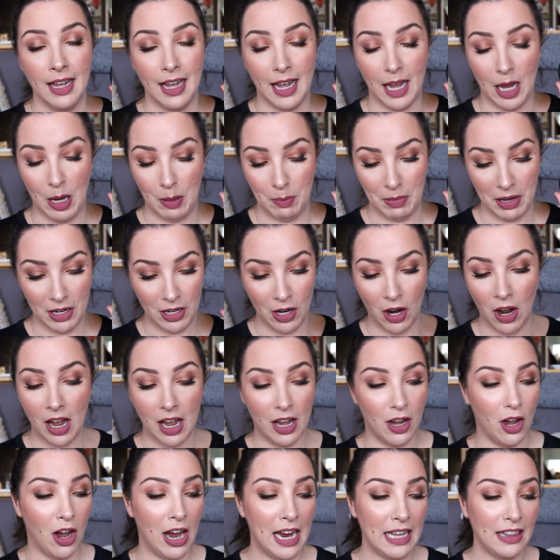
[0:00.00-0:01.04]
um, a,
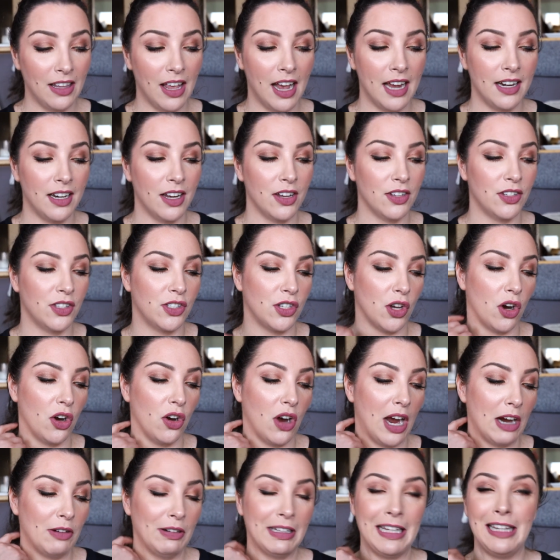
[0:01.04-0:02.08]
a highlighter. So
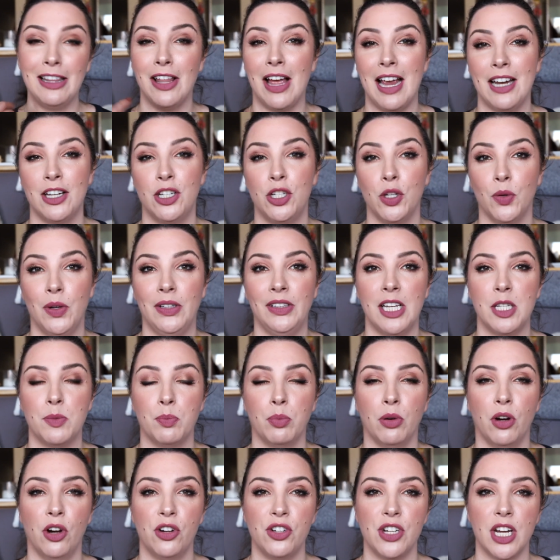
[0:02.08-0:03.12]
I really like doing these
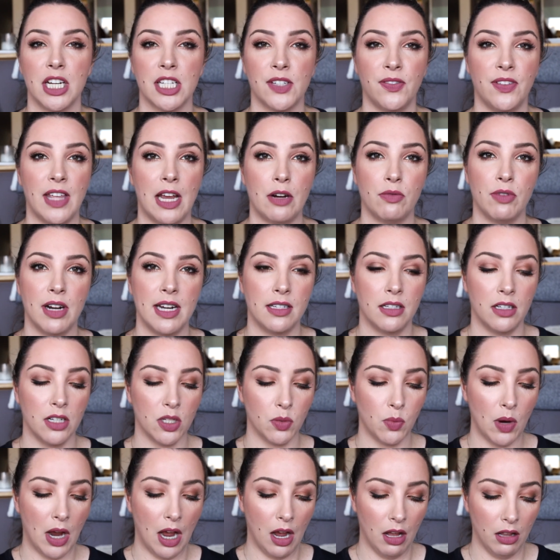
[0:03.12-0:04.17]
projects for that reason
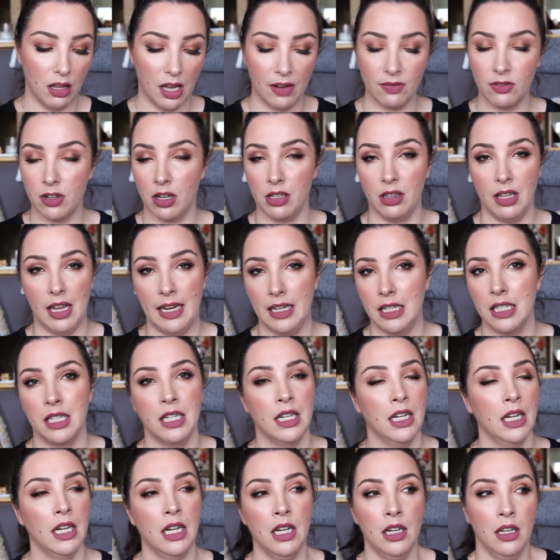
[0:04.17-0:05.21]
as well. I've got like,
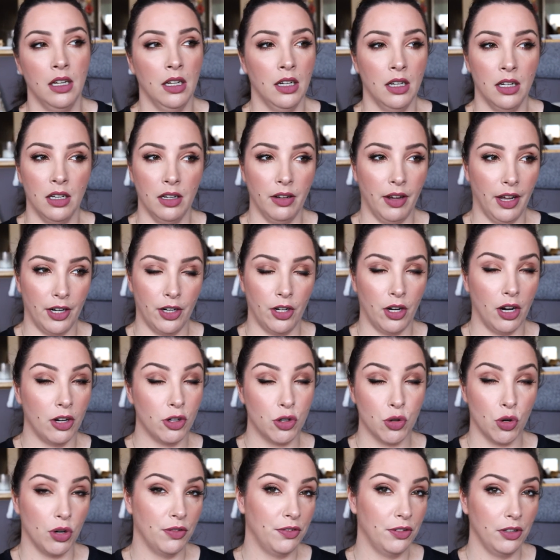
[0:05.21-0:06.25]
I don't know, a
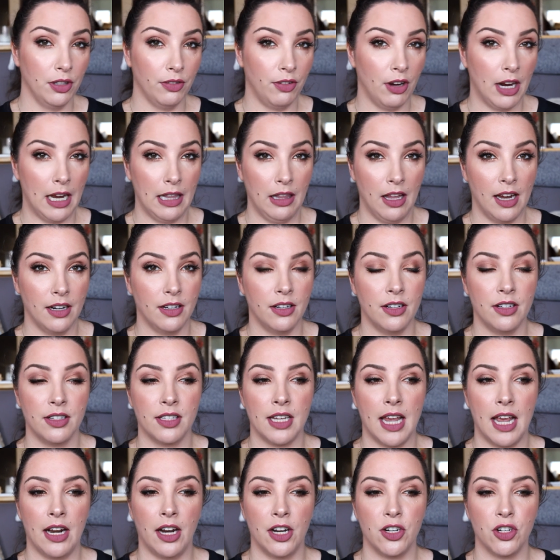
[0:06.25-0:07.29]
drawer full of highlighters,
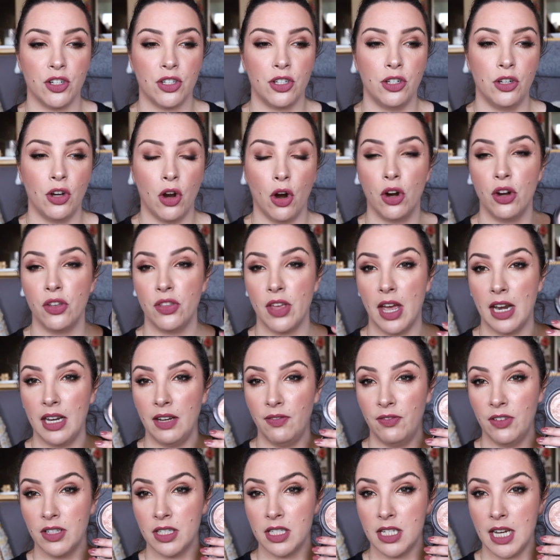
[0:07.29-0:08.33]
and I just know that
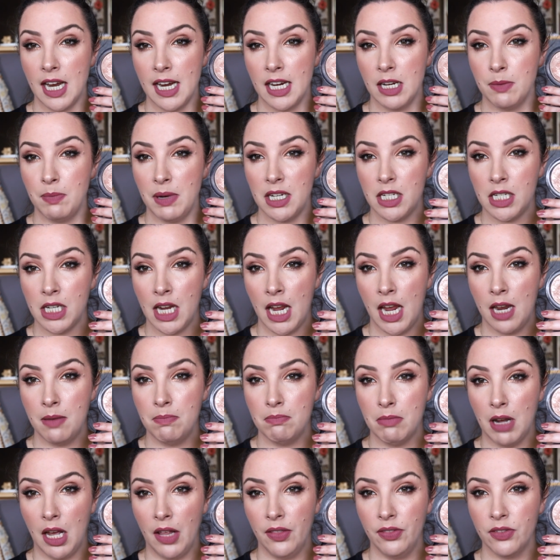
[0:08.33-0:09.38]
if it's taken me
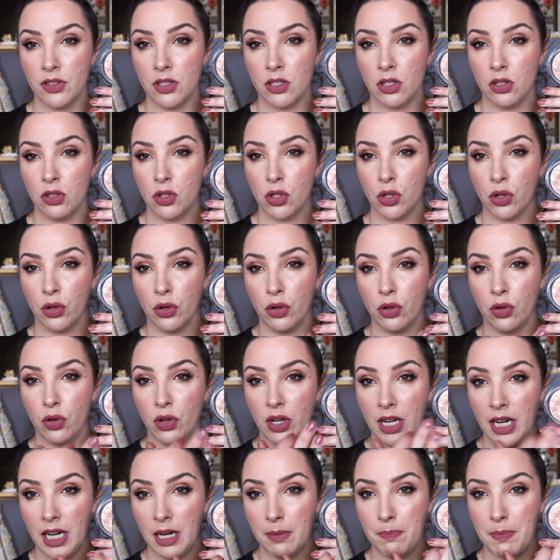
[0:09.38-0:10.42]
ten months to
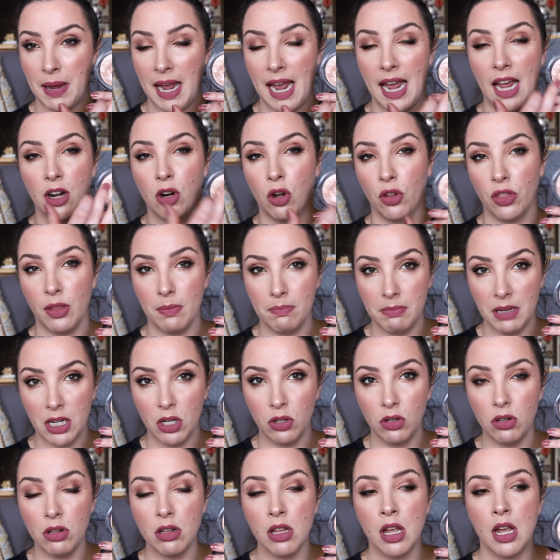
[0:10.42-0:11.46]
hit pan on the
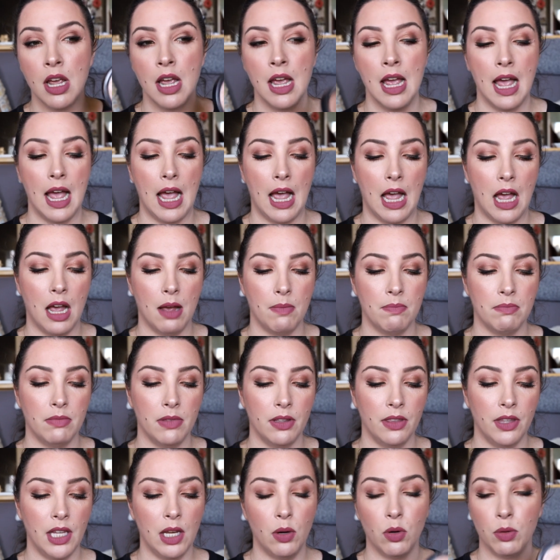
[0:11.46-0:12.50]
middle,
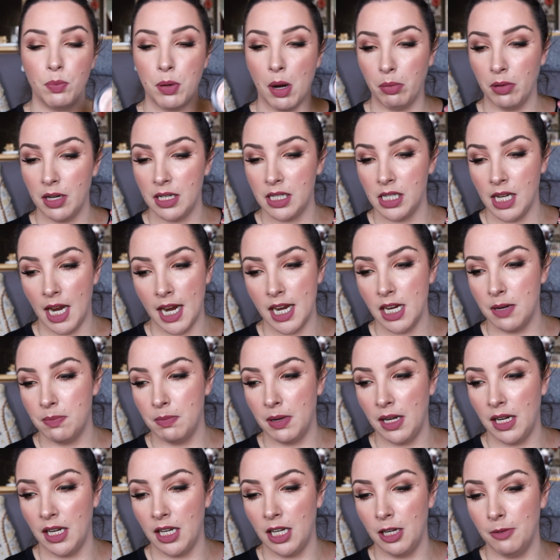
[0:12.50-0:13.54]
um, it would probably take
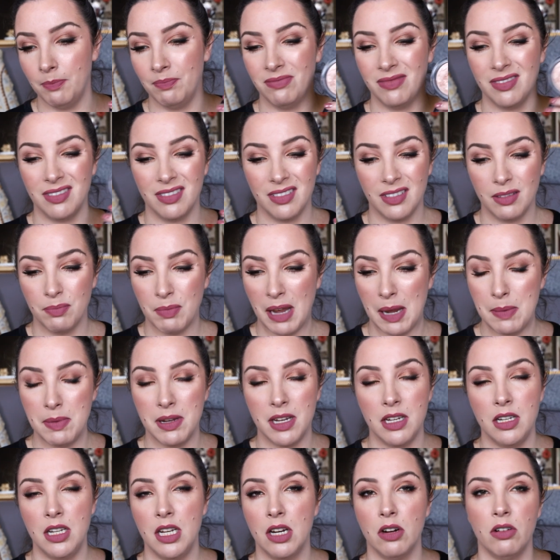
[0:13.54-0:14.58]
me maybe
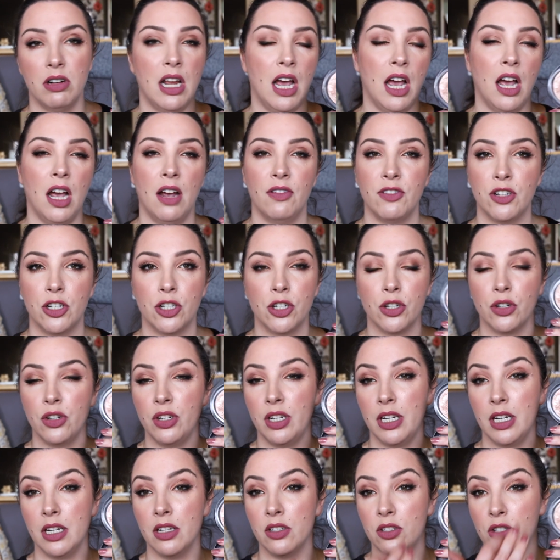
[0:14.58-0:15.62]
a year and a half to two
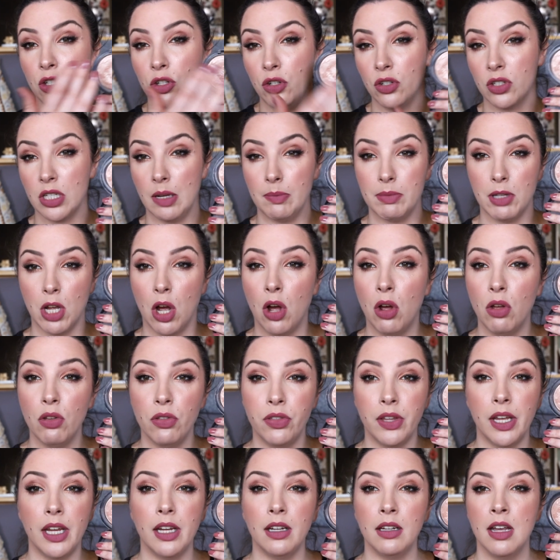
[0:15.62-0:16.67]
years to use up the whole
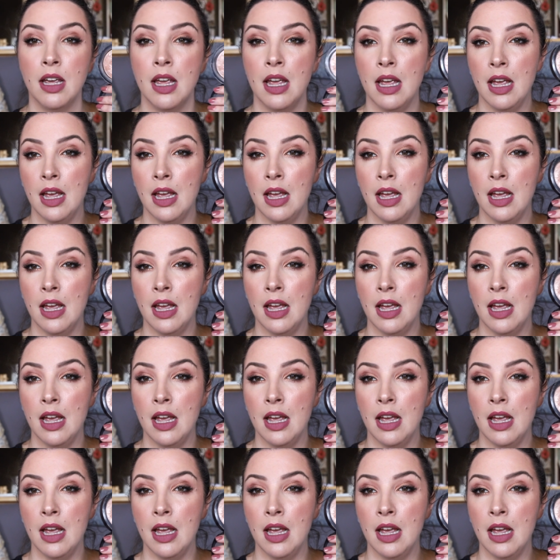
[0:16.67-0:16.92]
thing.